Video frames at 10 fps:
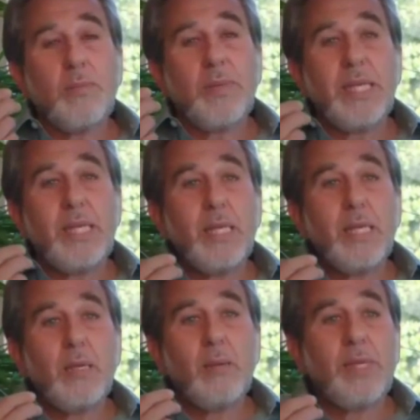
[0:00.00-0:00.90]

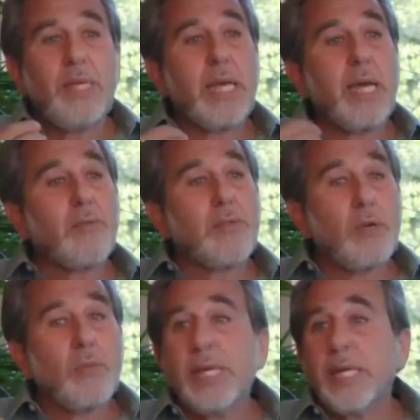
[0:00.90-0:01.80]
being
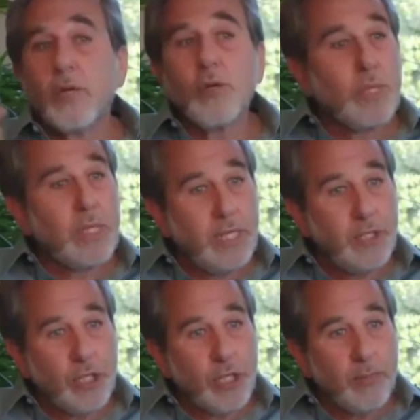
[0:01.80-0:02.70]
healthy or being in a good
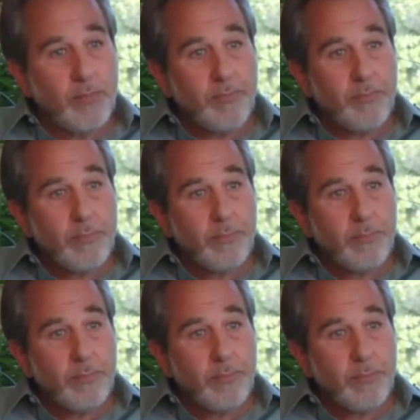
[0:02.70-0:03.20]
relationship,